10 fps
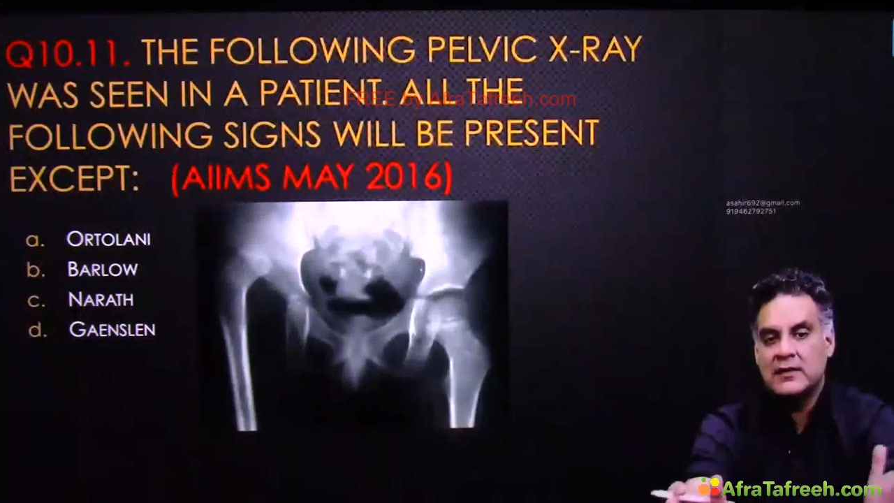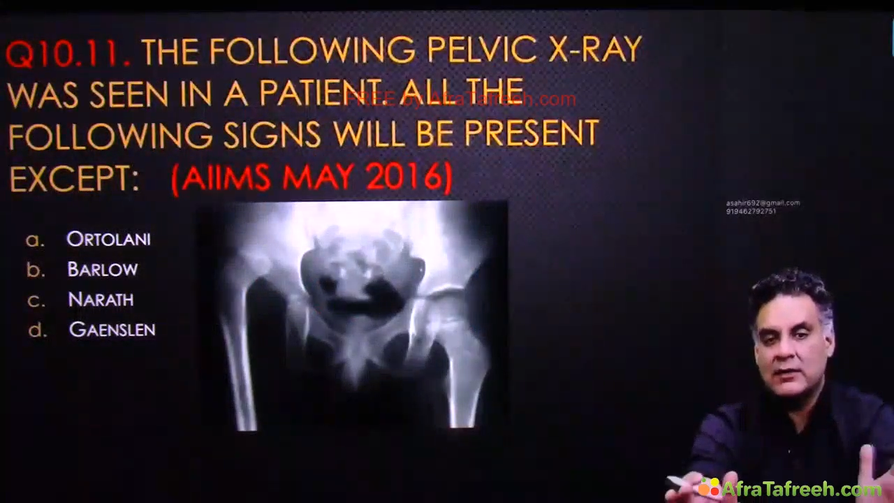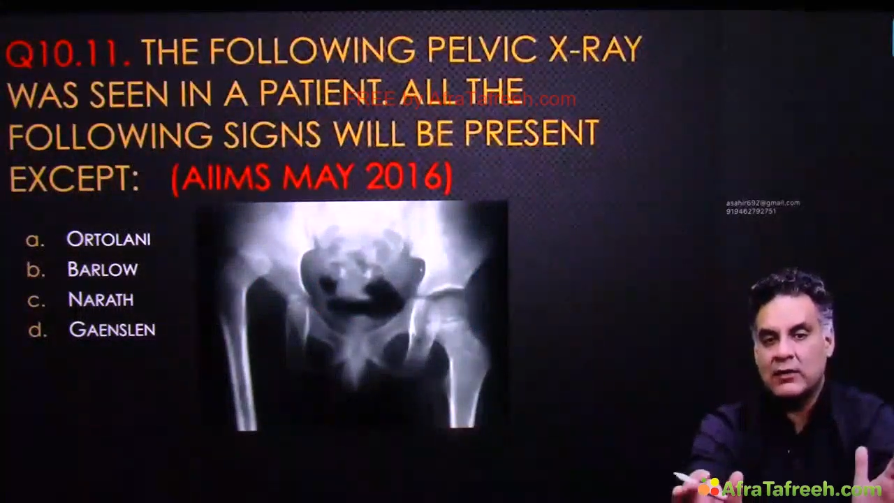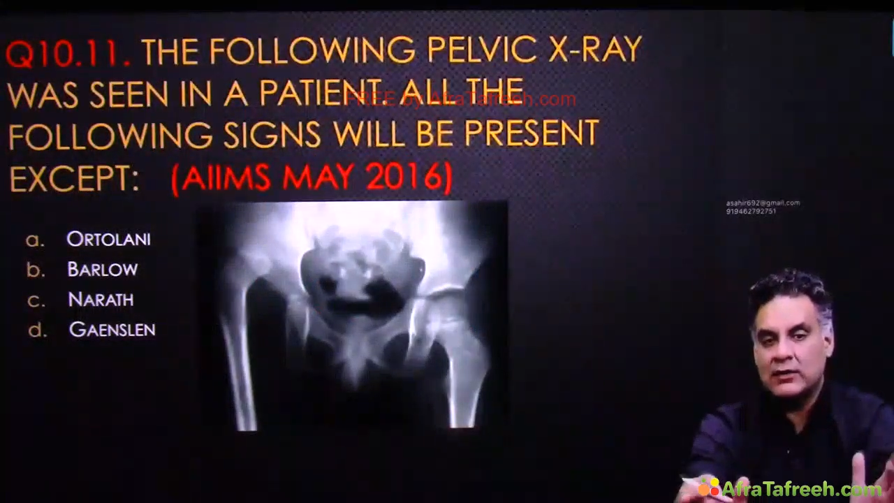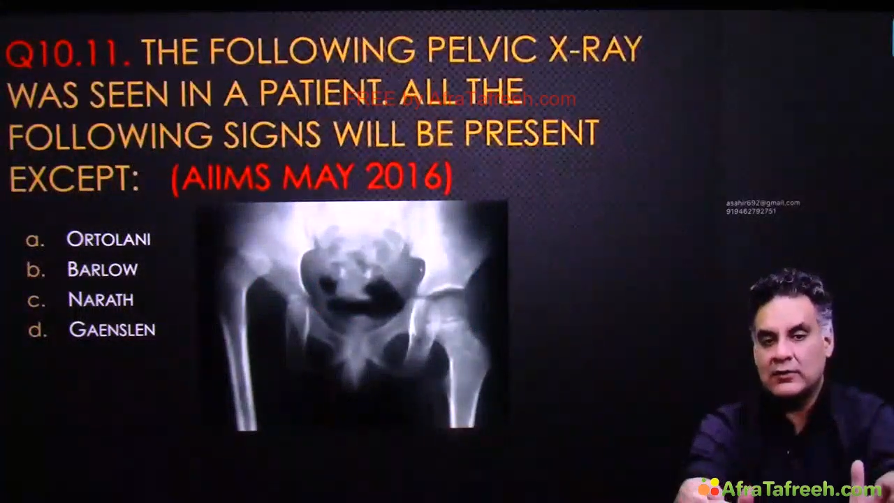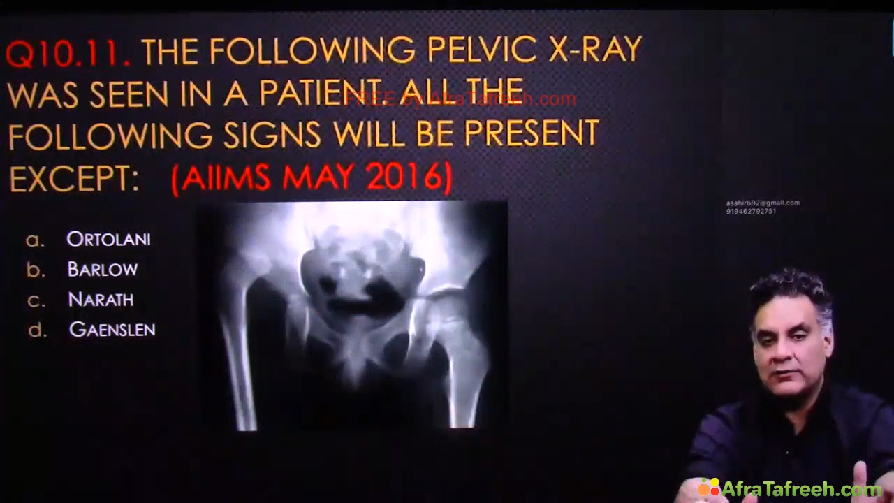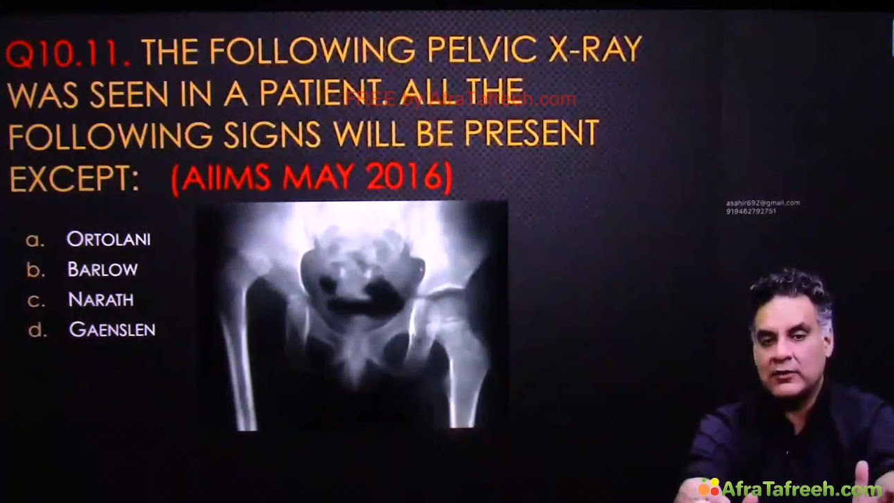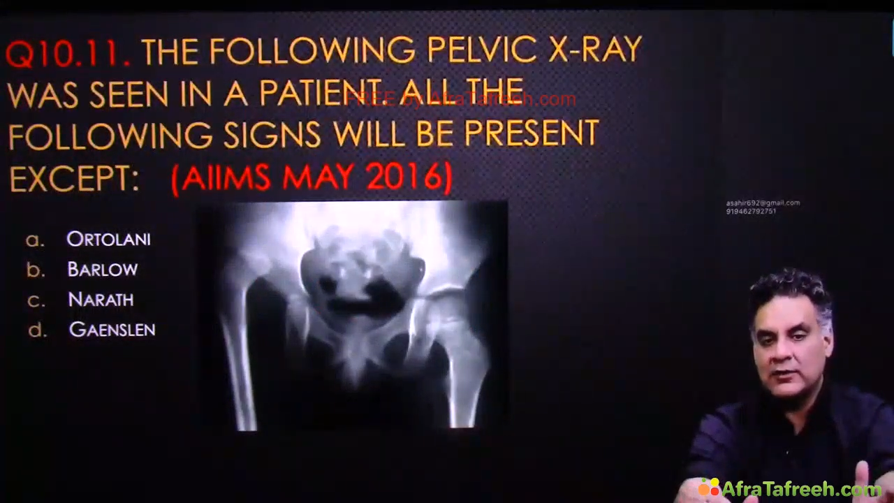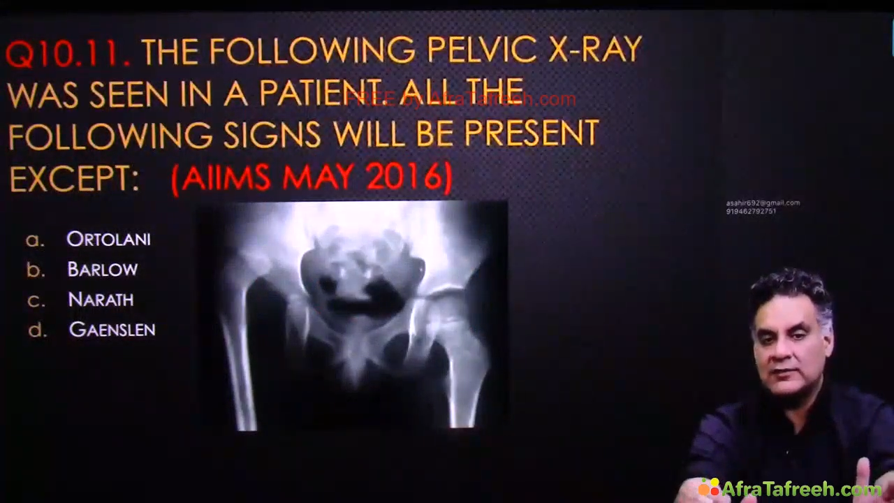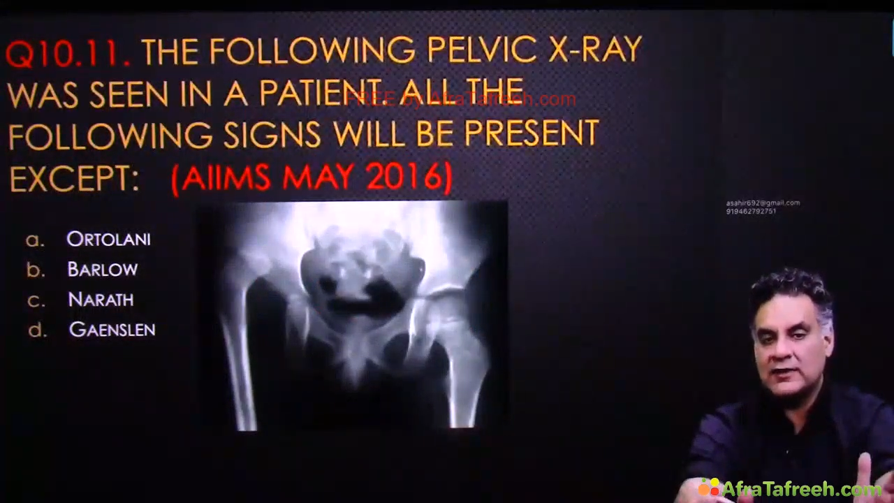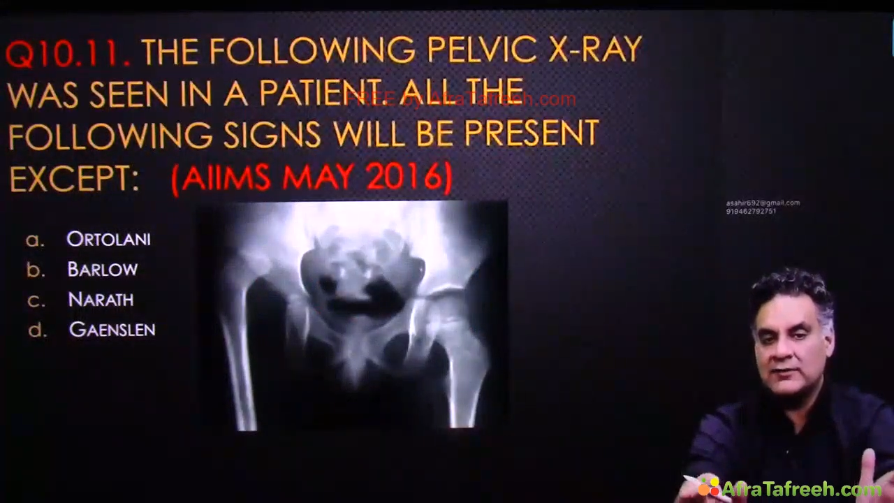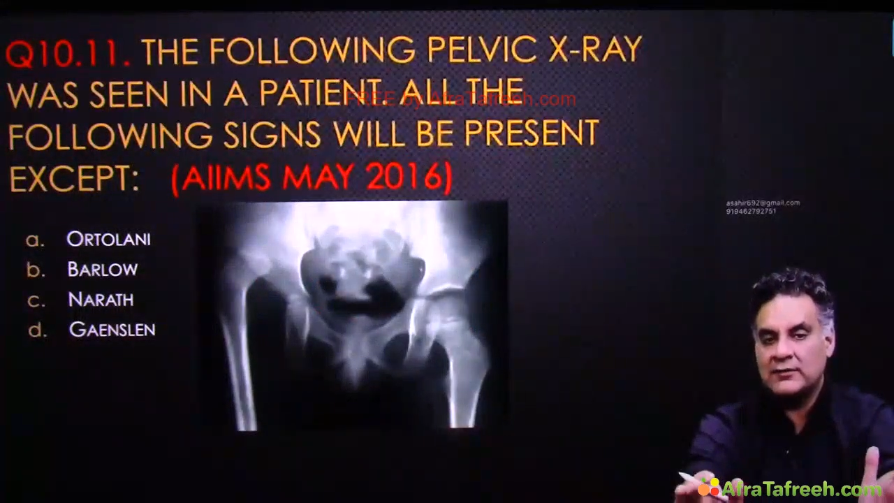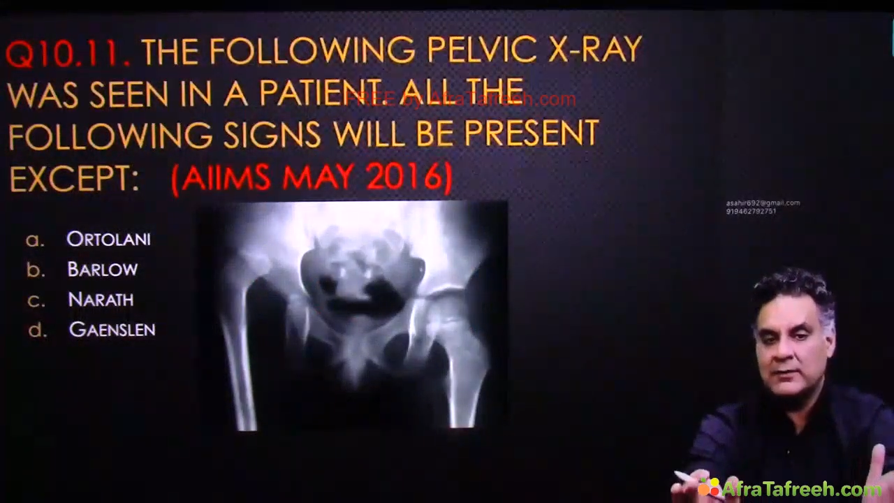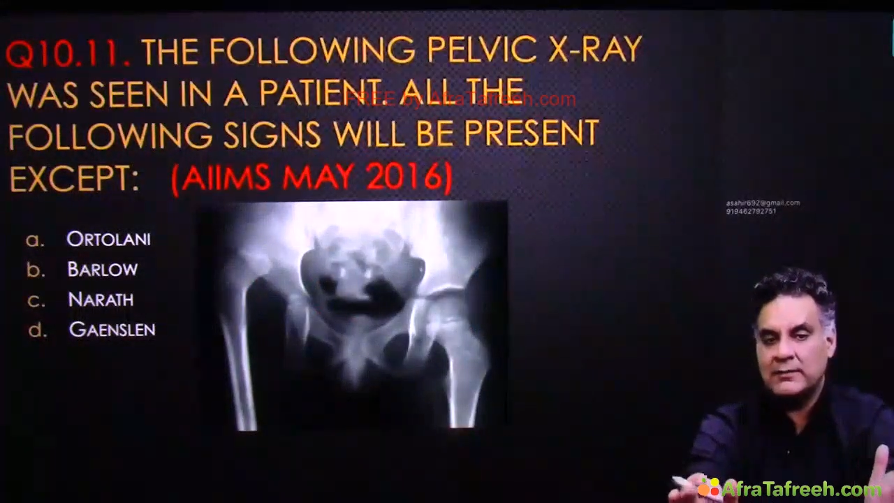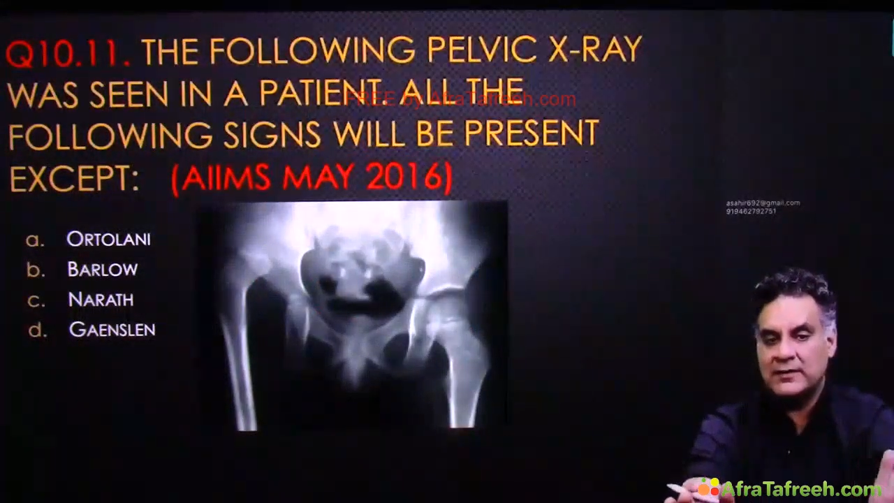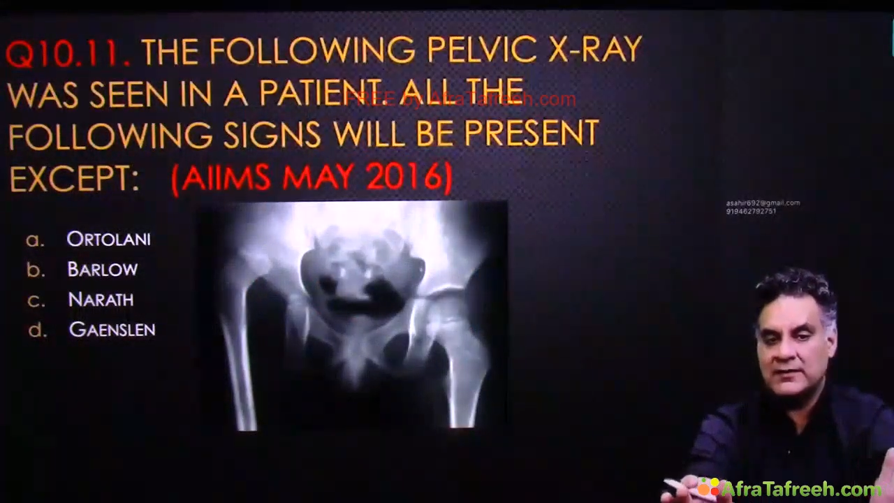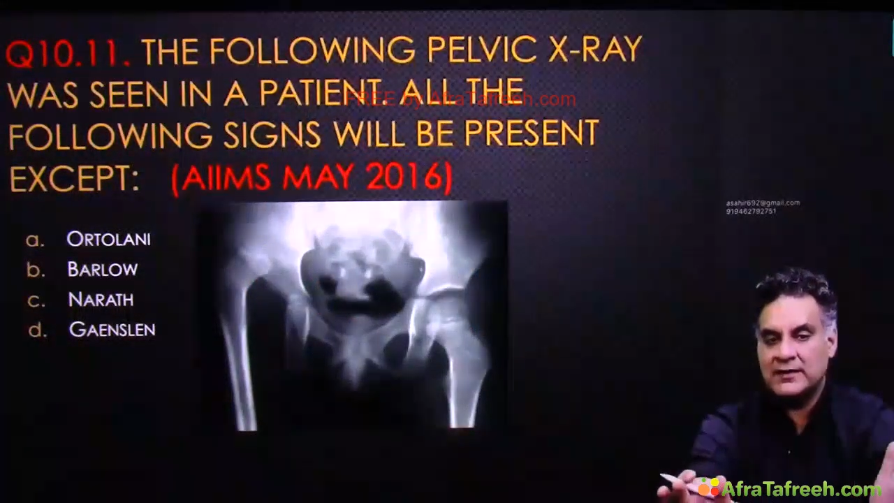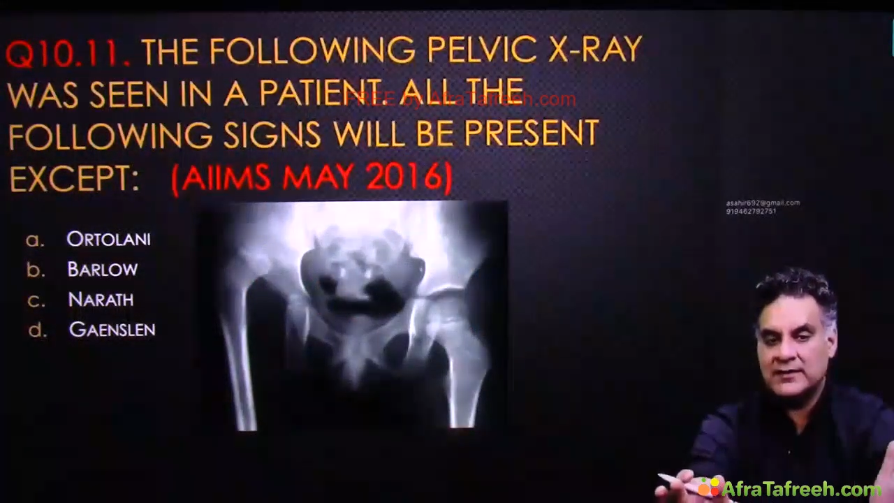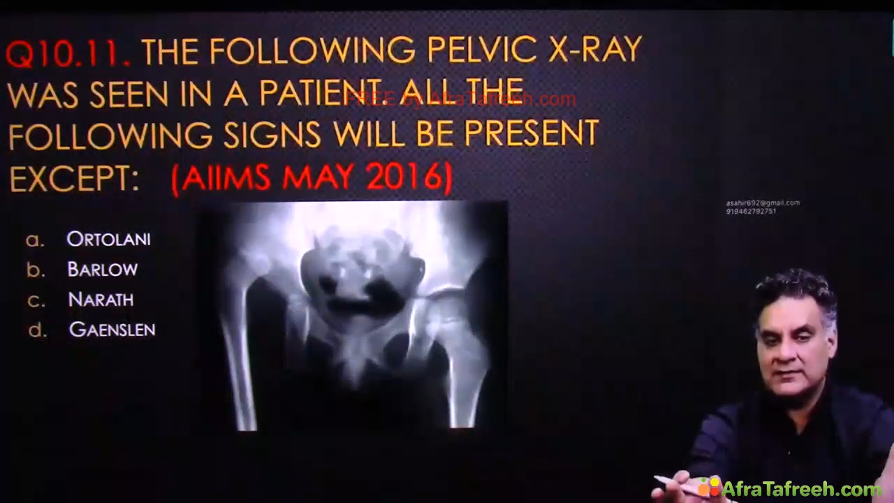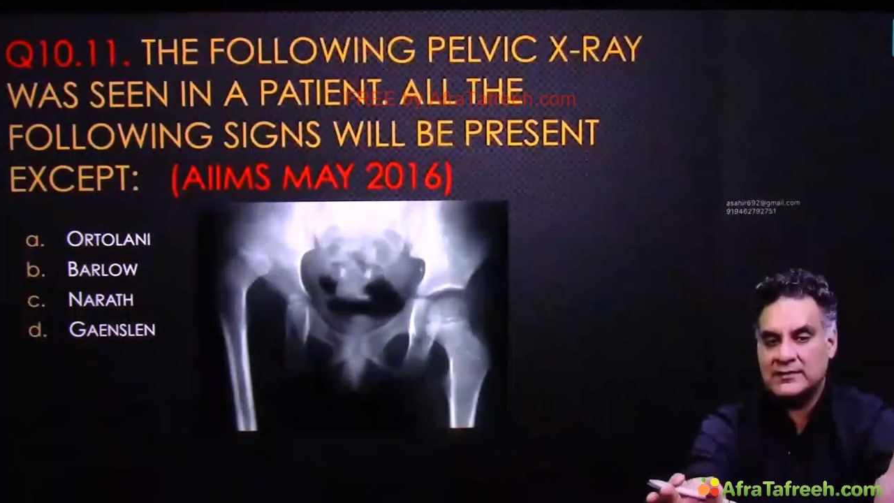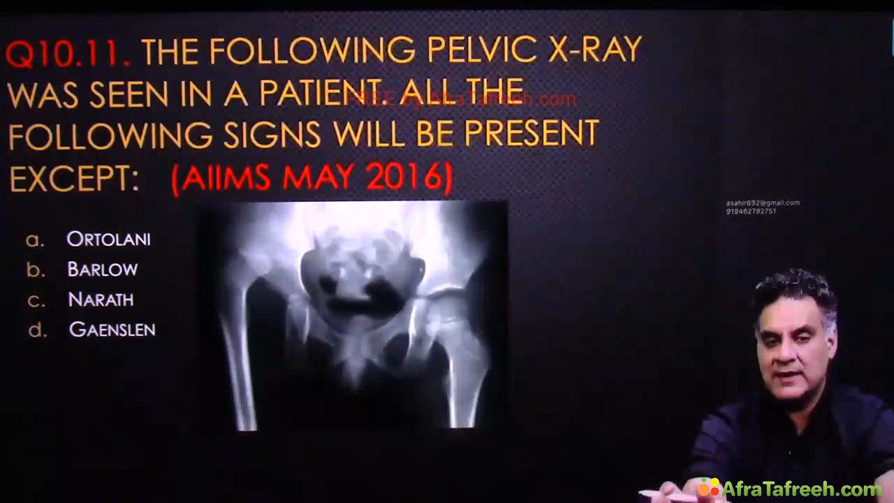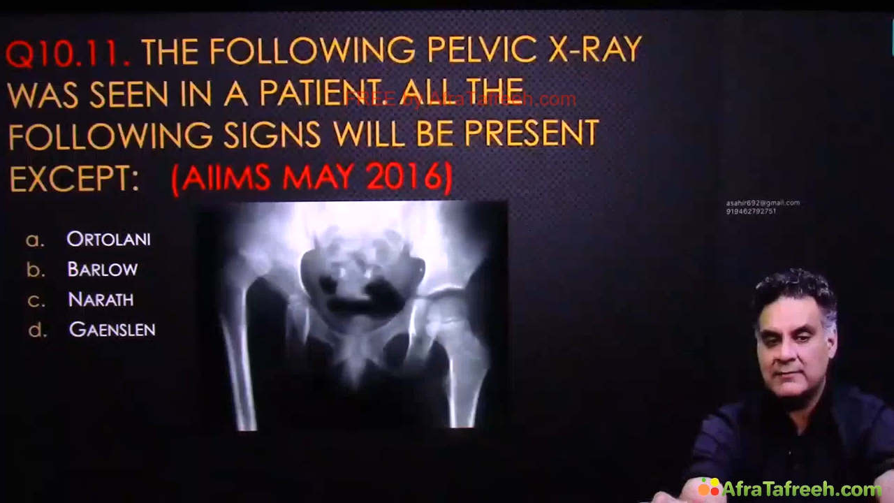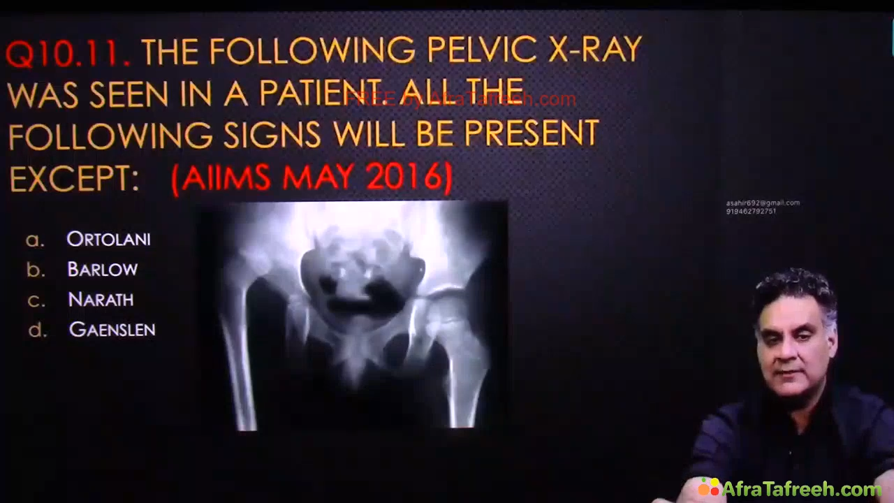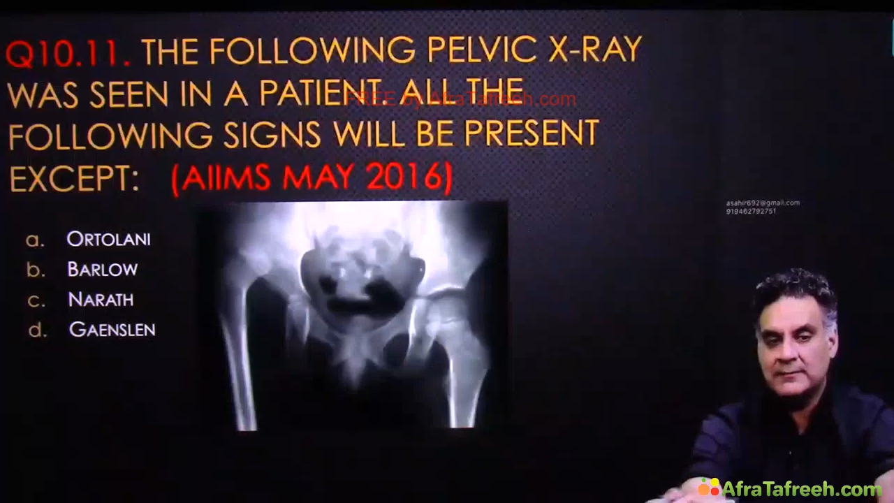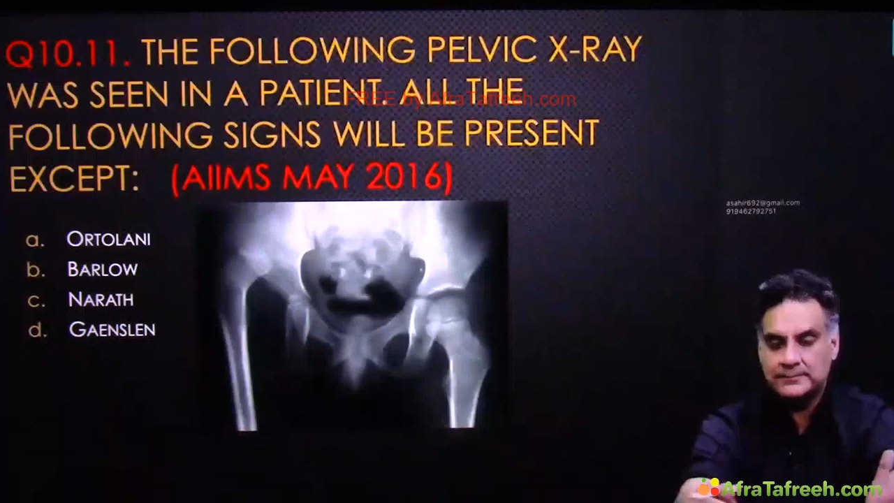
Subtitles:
All the following signs will be present except